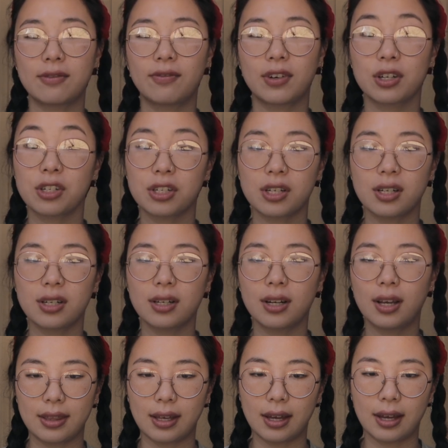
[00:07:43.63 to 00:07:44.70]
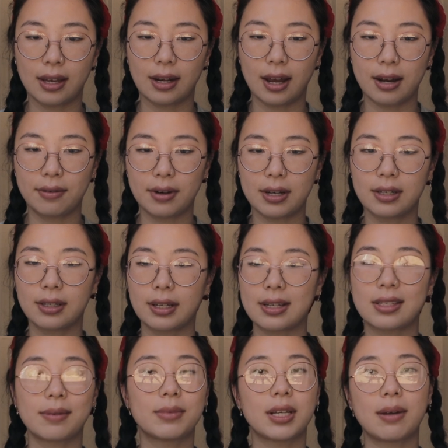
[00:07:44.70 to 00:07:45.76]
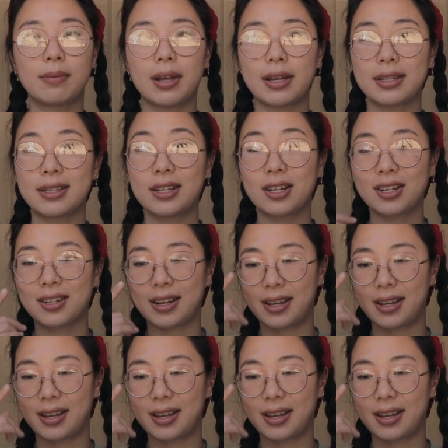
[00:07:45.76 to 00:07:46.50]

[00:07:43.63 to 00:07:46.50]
version that I'd written like sometime last year.